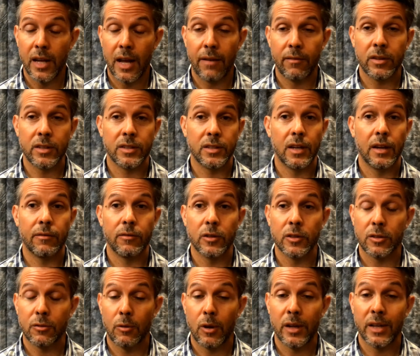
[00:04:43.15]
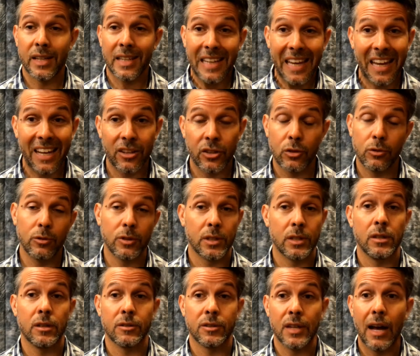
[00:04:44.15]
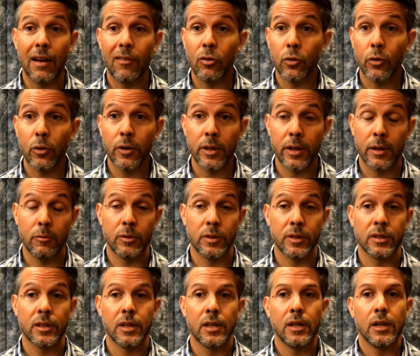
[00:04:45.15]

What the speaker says: advocacy efforts around a gang truce in El Salvador that was